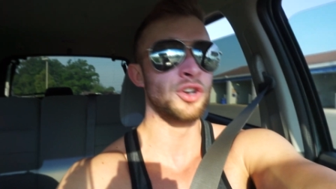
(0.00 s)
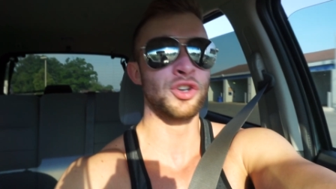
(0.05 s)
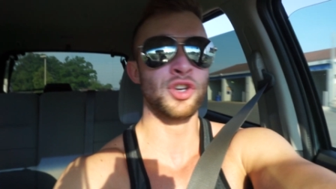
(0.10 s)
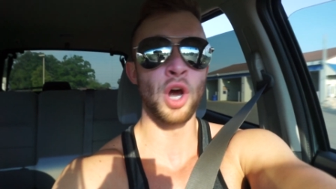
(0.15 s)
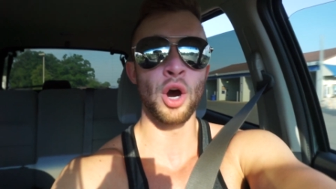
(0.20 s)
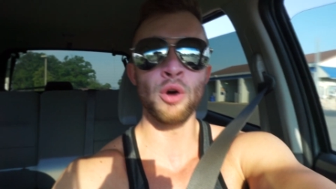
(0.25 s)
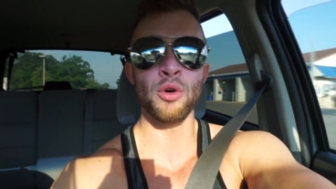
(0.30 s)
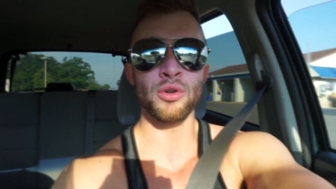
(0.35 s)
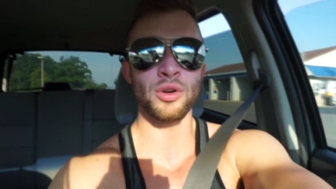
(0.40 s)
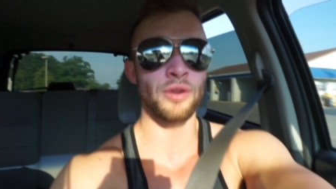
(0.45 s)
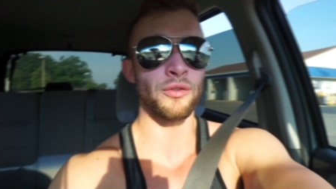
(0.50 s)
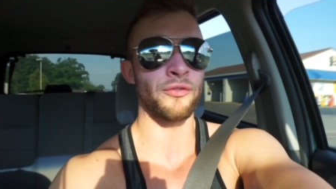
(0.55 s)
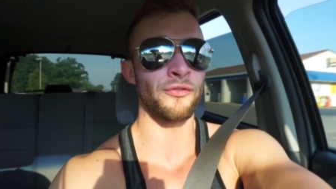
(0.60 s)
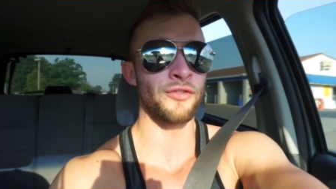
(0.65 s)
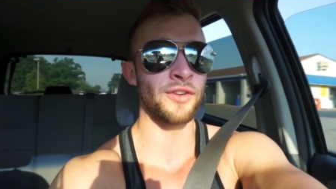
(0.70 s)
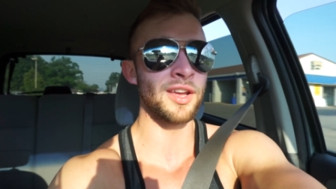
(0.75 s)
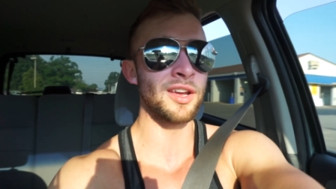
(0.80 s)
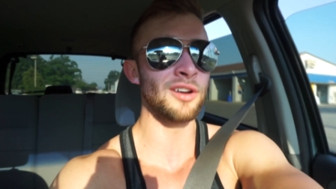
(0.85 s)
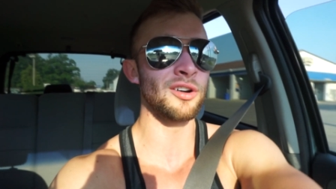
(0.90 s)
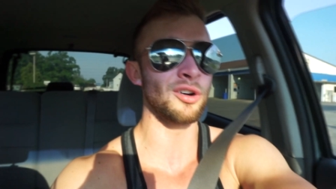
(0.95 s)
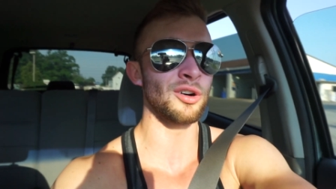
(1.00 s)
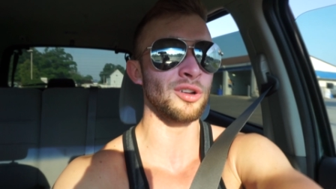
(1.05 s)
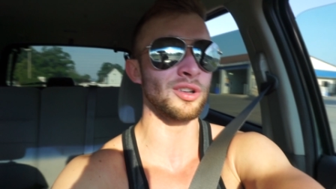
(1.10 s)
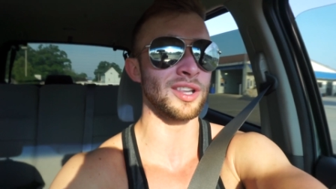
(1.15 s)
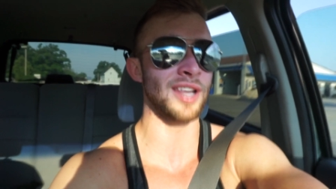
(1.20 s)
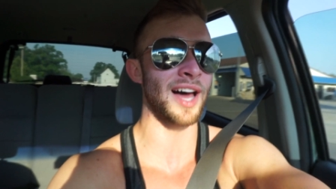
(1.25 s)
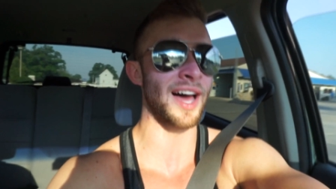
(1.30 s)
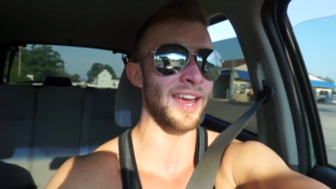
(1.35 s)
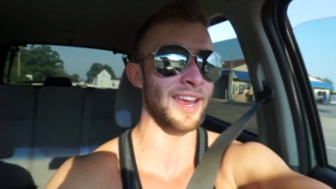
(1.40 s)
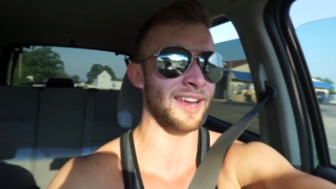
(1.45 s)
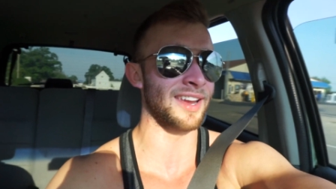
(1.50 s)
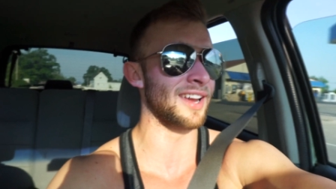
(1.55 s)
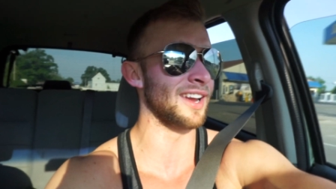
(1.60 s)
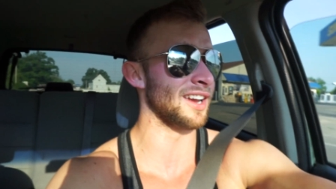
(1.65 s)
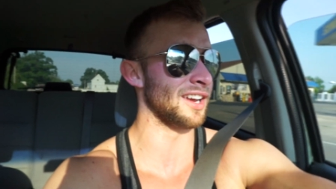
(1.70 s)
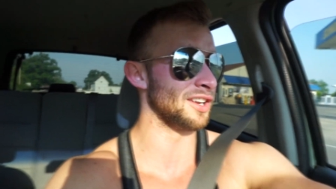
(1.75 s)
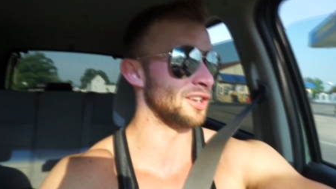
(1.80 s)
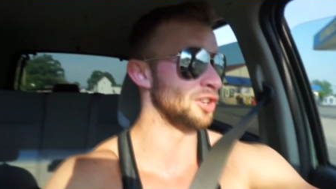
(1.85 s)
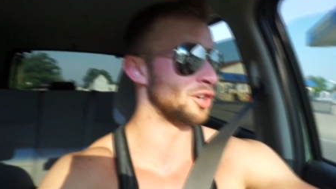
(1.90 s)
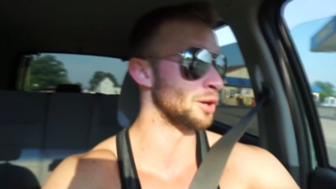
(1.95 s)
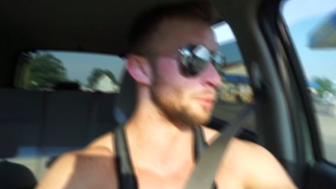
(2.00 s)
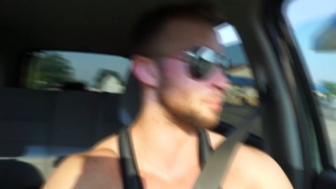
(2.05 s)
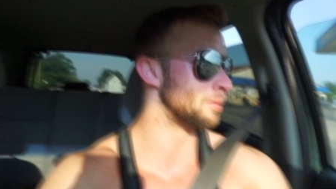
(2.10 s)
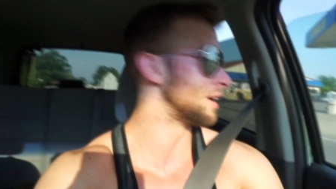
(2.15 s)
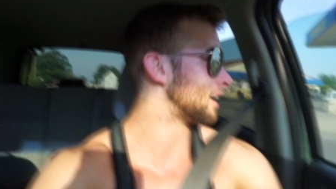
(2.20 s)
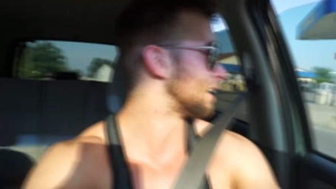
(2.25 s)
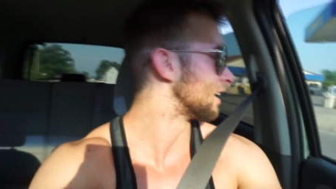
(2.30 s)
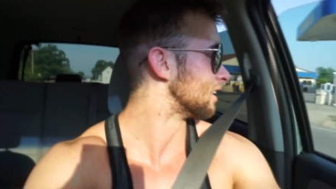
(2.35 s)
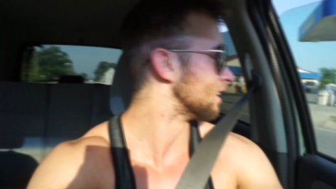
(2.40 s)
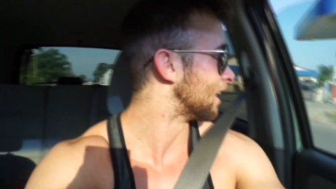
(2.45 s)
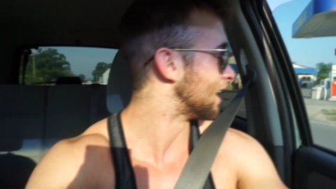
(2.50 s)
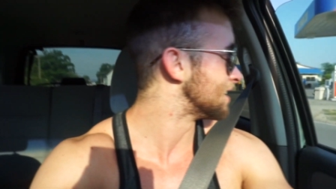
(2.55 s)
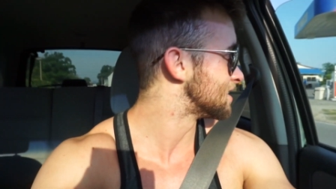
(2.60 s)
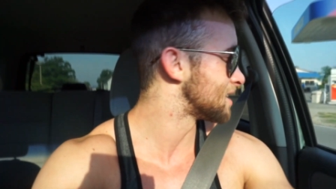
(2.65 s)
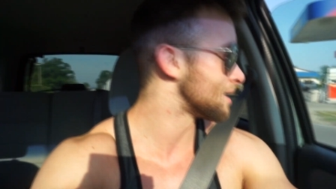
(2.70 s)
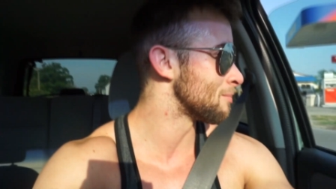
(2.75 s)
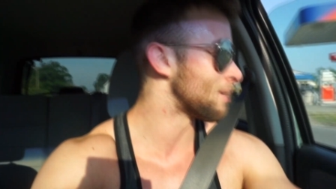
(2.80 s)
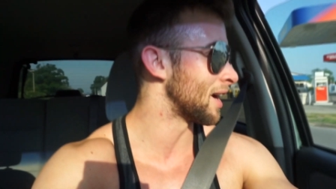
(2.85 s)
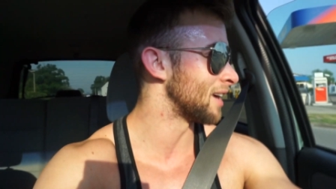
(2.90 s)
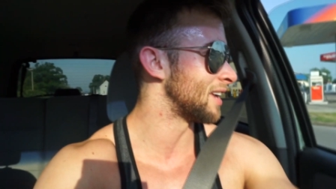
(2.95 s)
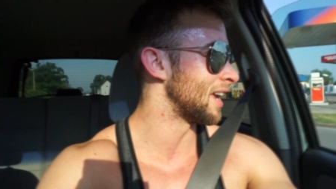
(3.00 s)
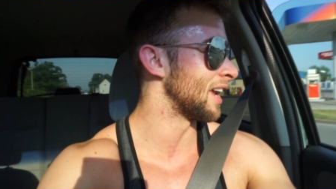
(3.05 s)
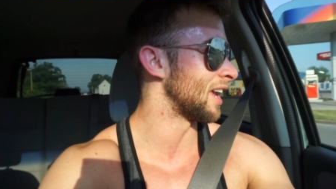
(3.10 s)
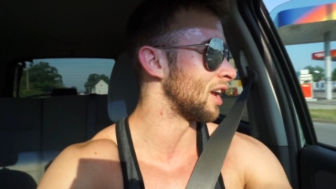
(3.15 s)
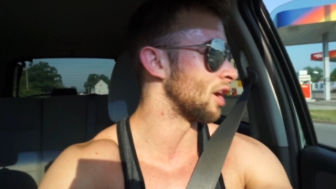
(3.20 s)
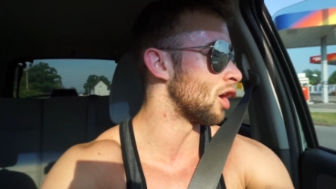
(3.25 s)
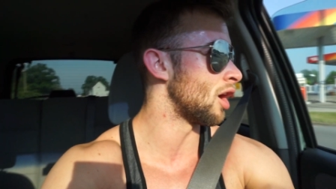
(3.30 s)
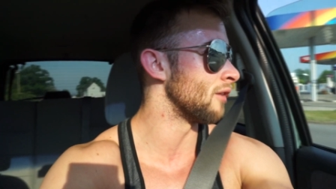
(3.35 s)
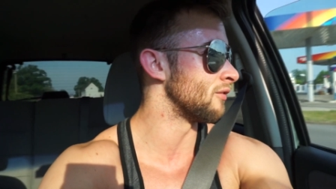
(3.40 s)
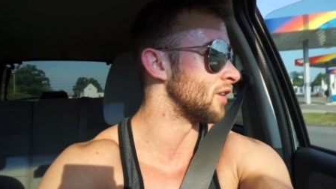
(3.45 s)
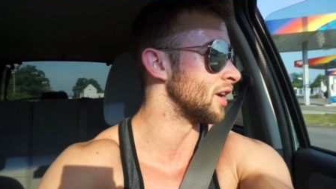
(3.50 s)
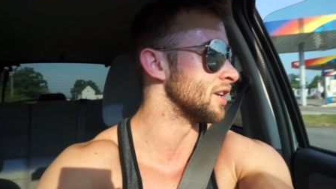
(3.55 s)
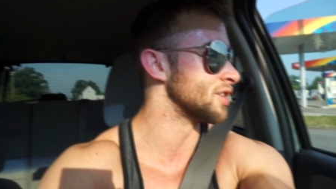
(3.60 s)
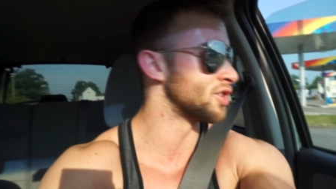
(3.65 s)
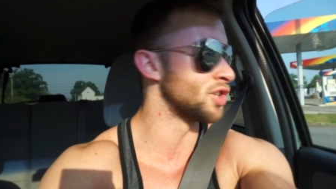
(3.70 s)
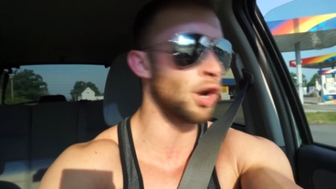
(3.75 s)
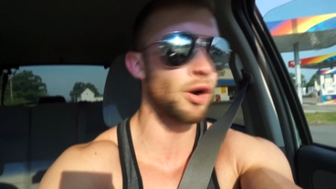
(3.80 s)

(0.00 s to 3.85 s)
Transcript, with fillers: don't feel like you're being lazy by taking off days.